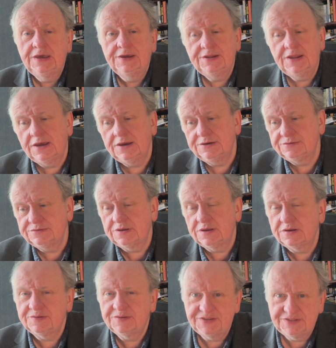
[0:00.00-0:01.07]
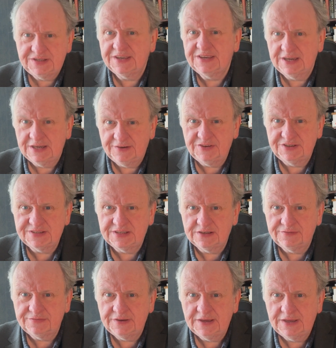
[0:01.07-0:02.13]
Now, take care of
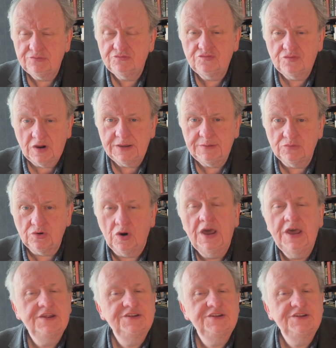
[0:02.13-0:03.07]
yourself. Eh? Write more.